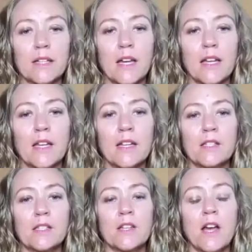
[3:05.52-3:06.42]

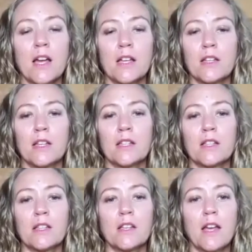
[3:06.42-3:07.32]

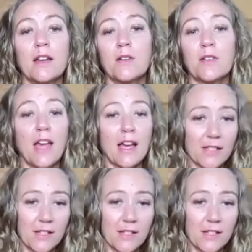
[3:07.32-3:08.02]
And yes,